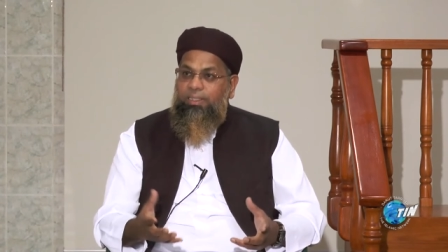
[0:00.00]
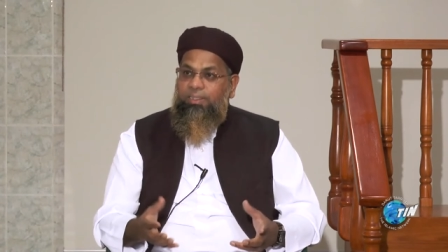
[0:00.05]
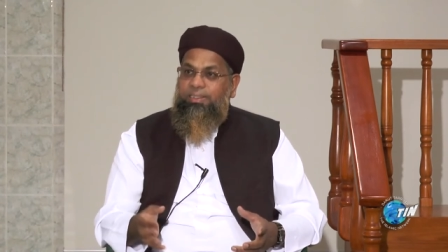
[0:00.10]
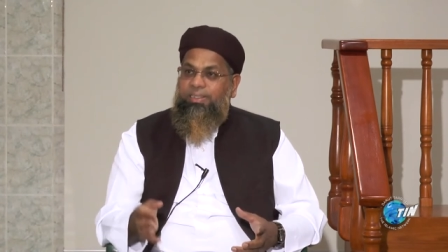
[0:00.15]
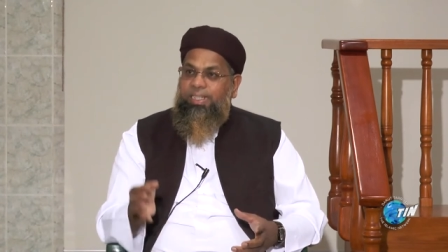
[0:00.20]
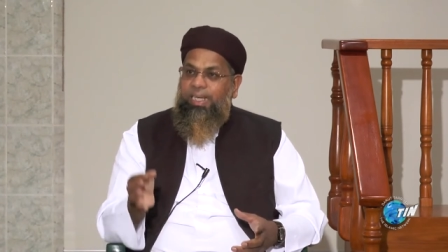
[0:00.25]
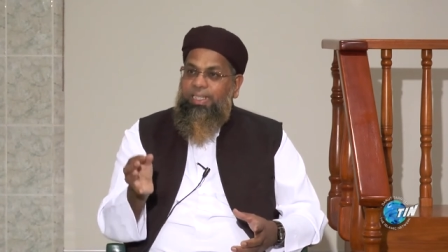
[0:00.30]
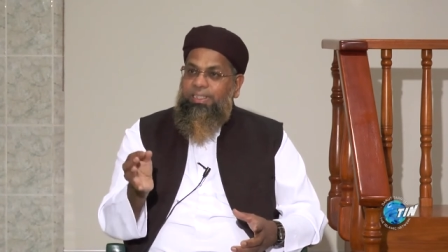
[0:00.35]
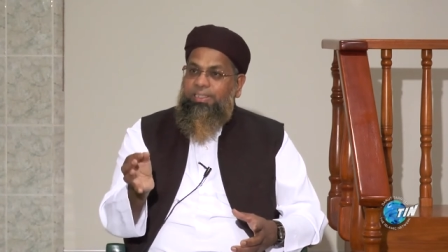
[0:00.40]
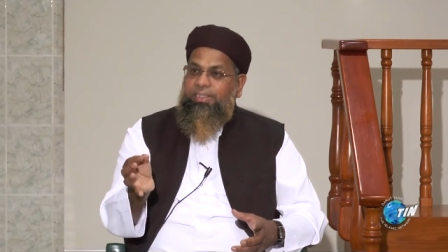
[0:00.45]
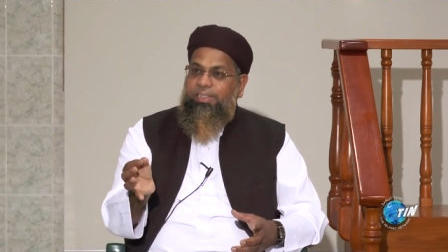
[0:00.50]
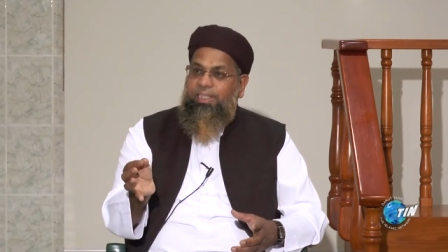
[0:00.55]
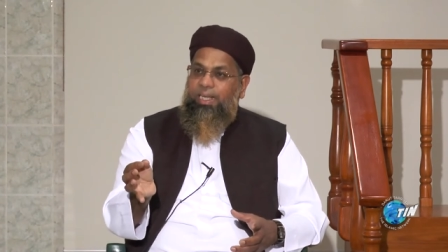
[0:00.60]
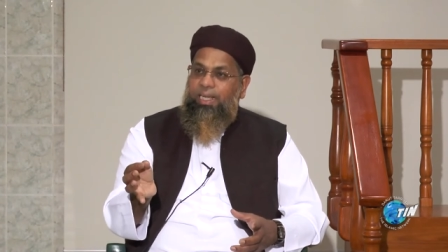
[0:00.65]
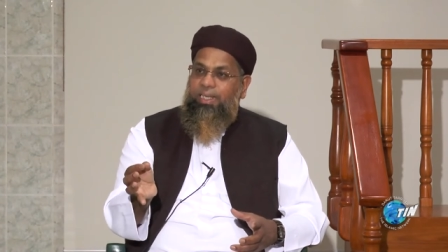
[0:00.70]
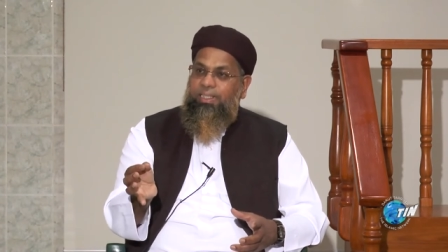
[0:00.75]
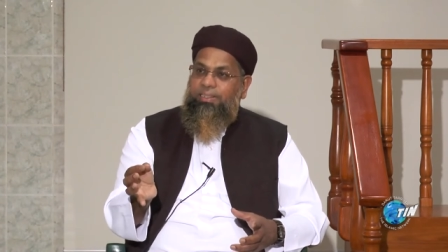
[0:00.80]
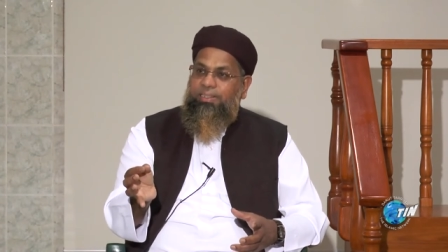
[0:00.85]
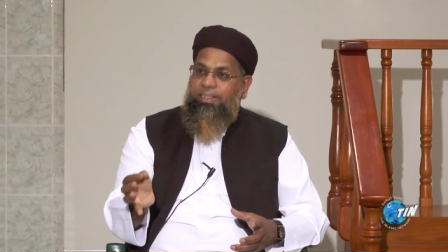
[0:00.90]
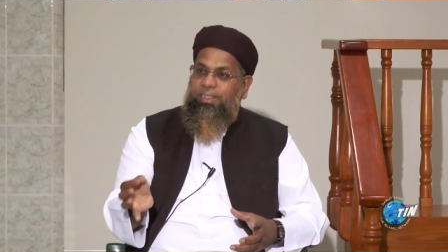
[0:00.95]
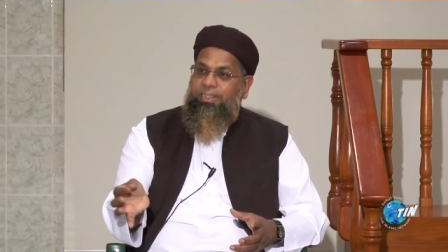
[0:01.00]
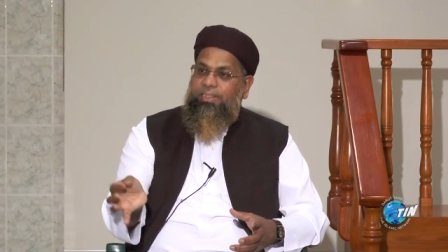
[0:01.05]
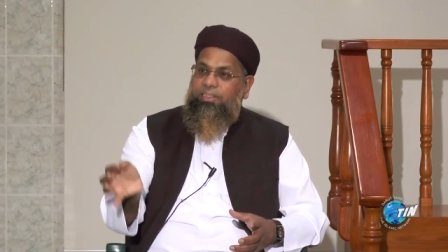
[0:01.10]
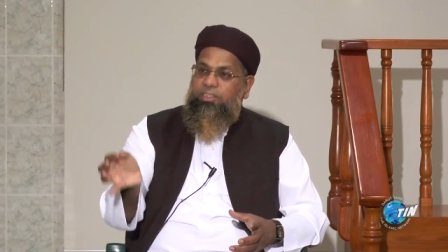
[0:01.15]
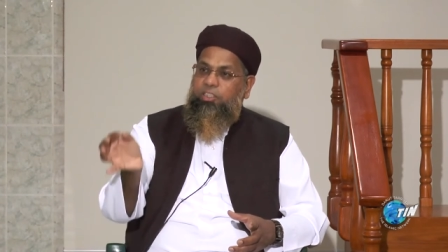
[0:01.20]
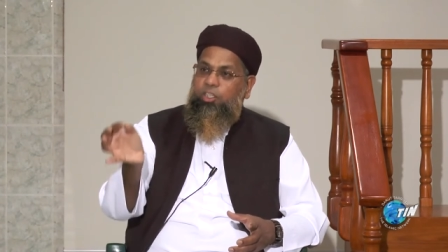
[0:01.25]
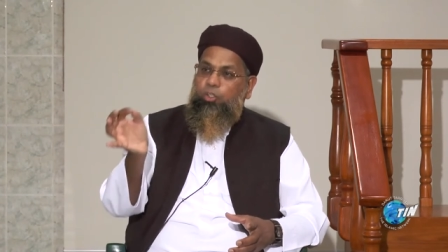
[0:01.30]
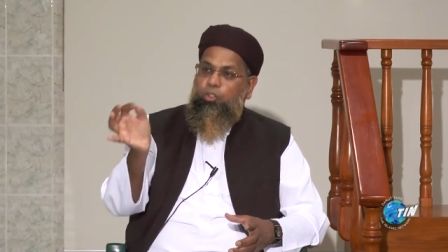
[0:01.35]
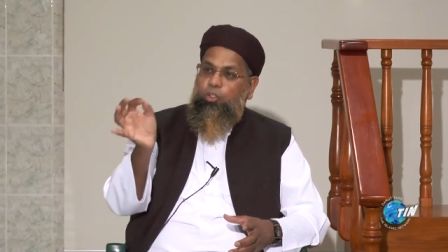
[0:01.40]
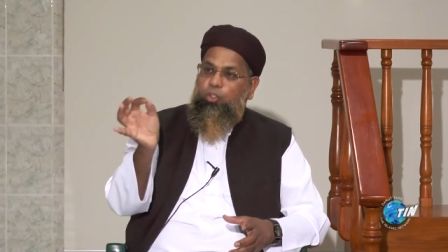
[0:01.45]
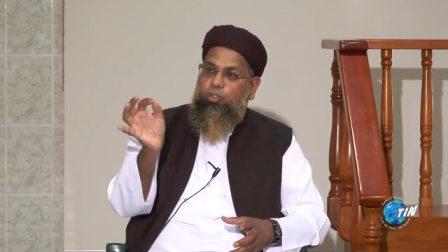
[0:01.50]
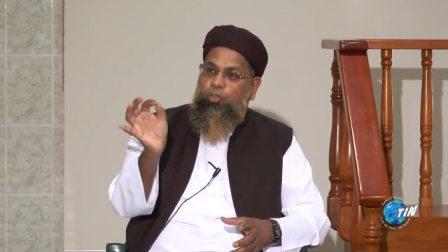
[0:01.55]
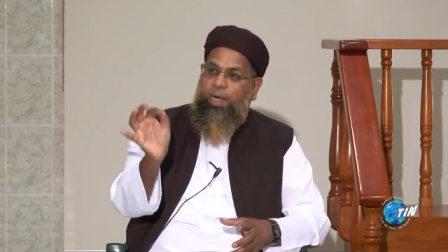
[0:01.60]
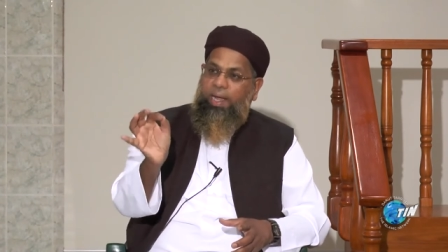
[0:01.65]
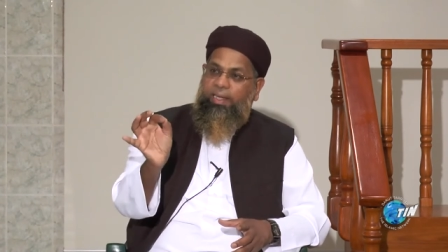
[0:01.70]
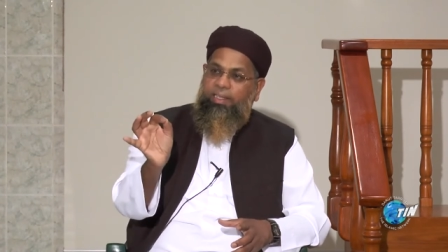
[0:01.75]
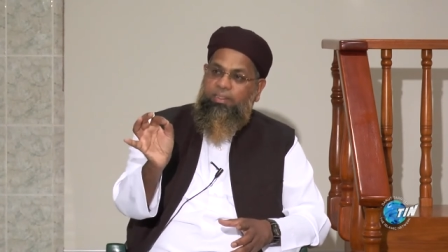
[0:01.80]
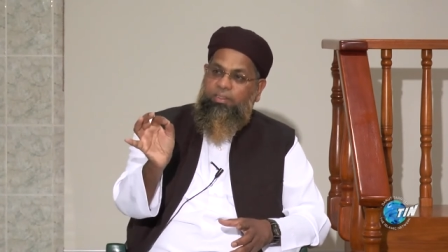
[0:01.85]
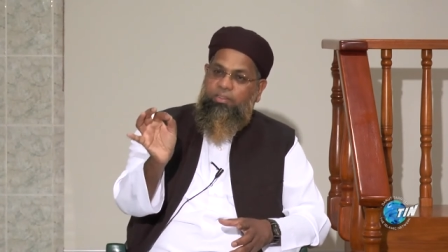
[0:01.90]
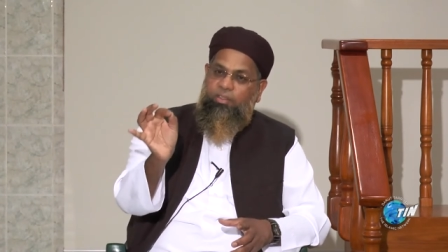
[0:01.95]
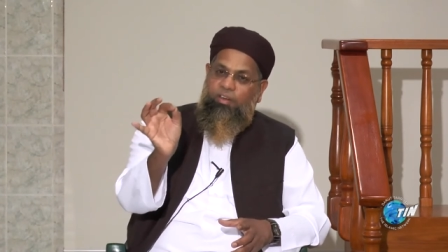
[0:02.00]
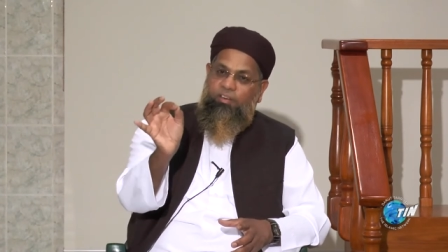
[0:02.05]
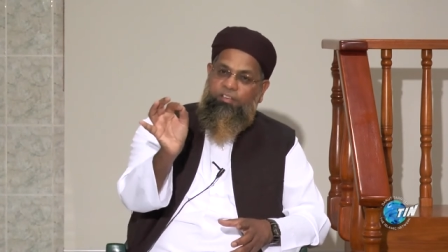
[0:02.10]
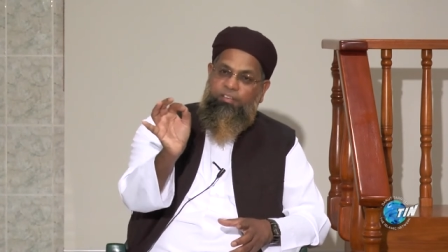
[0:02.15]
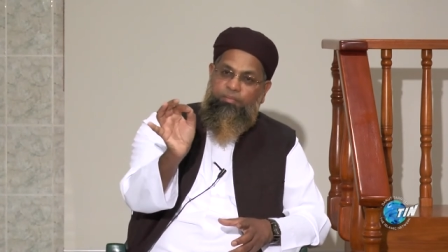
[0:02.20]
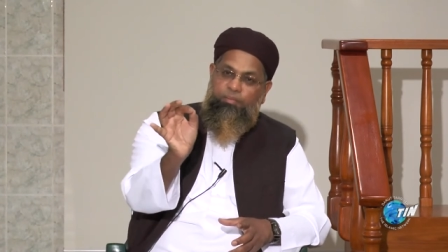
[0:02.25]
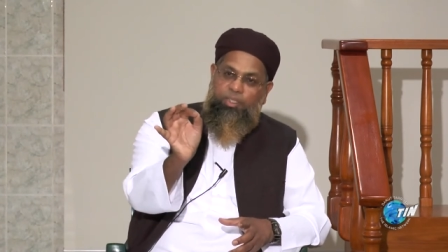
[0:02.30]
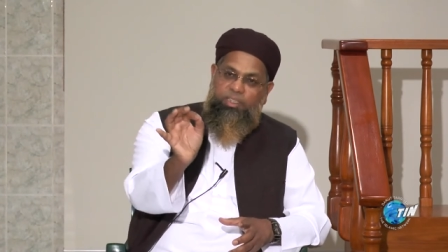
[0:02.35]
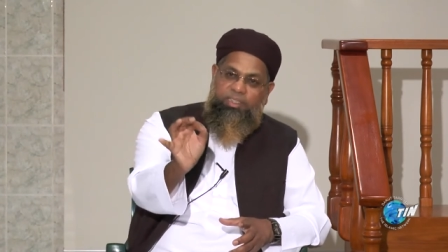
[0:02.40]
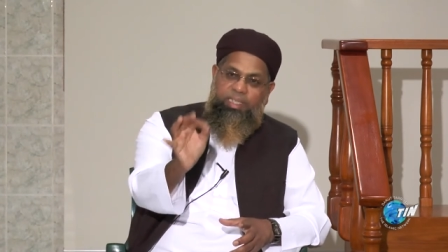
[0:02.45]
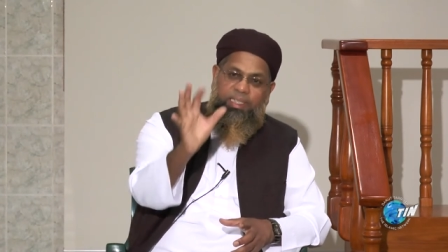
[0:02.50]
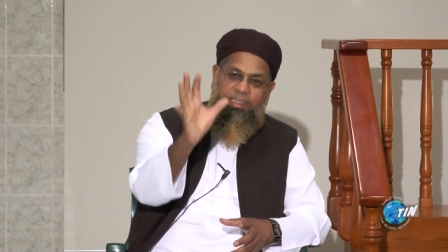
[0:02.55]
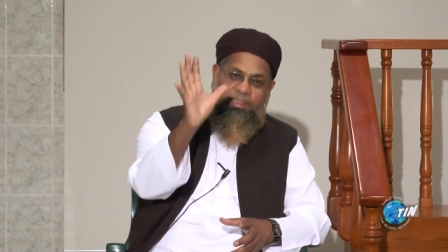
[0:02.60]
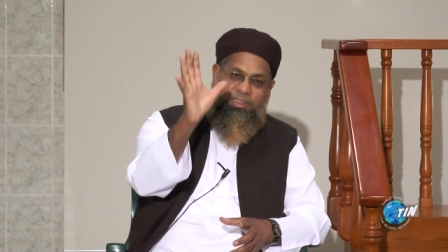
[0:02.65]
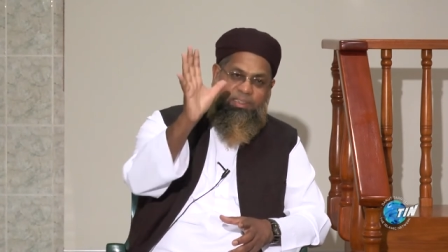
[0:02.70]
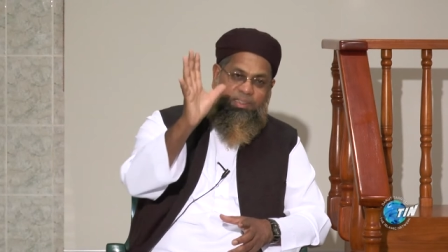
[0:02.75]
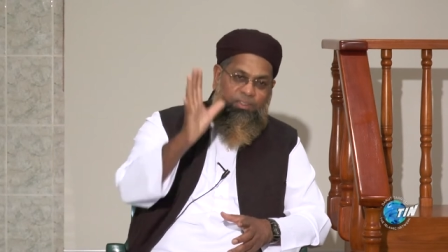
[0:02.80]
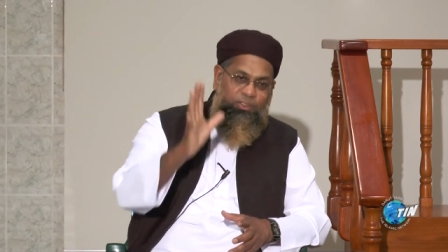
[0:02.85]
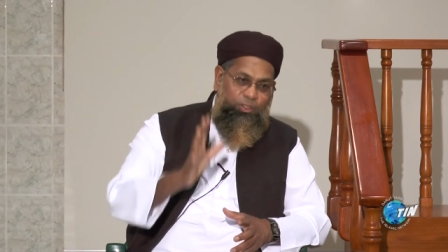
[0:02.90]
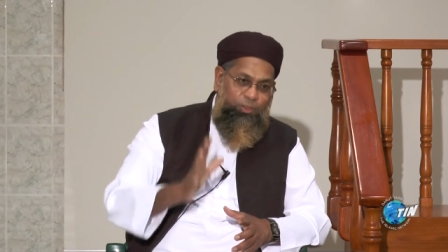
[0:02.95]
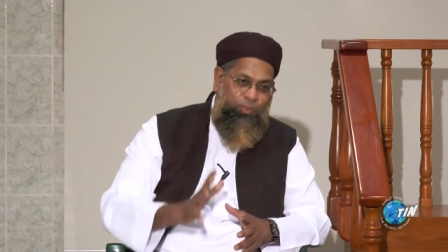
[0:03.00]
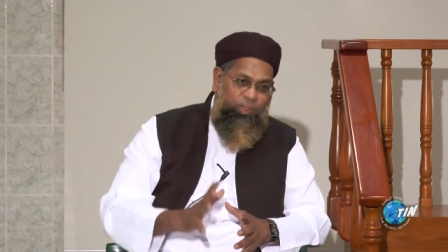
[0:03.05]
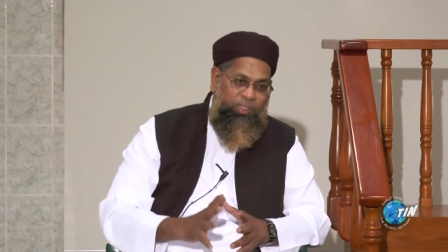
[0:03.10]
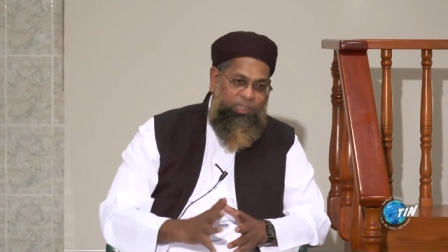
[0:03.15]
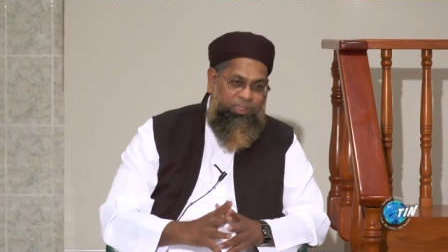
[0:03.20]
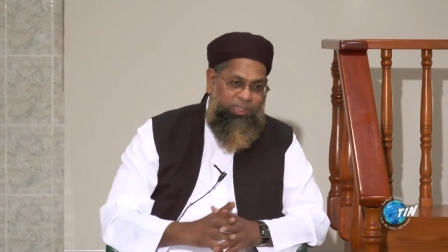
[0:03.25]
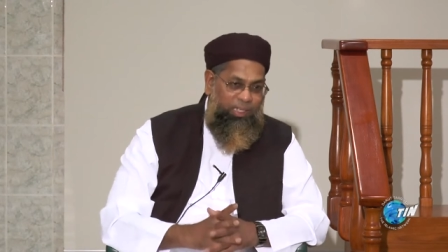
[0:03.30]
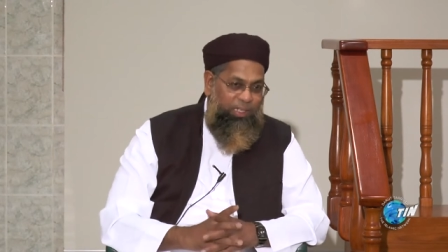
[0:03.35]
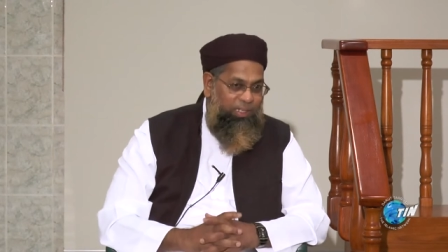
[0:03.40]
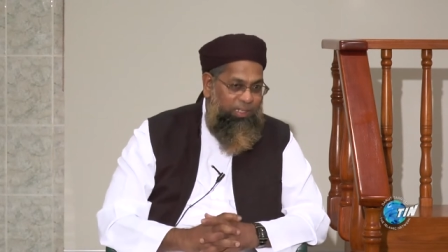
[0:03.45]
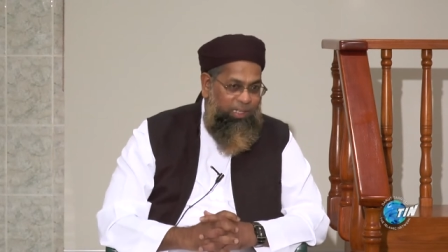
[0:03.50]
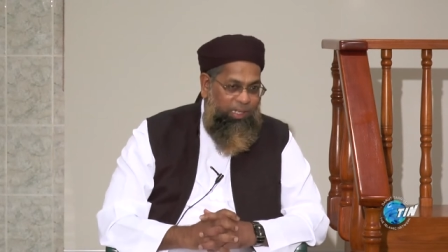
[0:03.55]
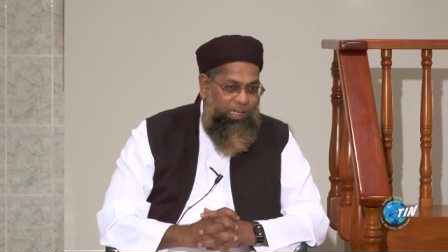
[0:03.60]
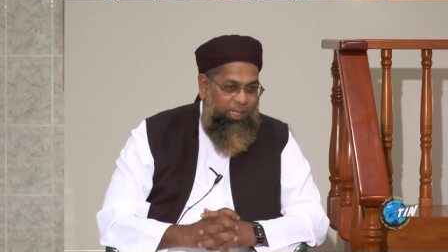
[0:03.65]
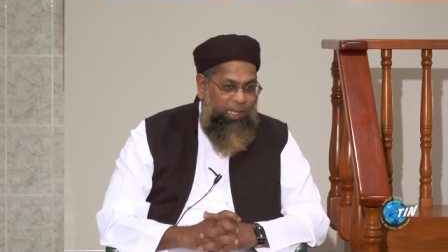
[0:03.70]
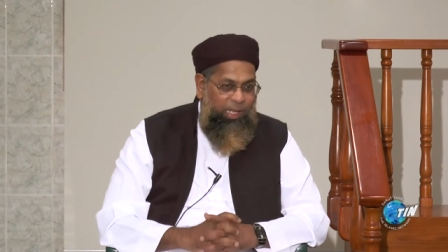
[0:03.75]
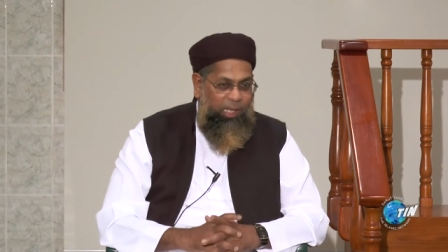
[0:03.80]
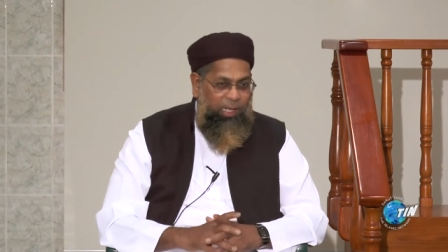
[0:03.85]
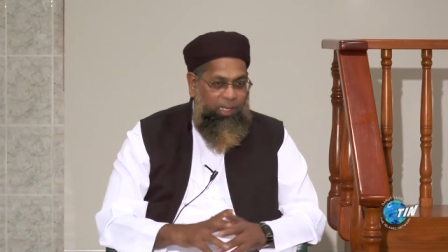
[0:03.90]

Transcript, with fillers: just as is the right of modesty towards Allah.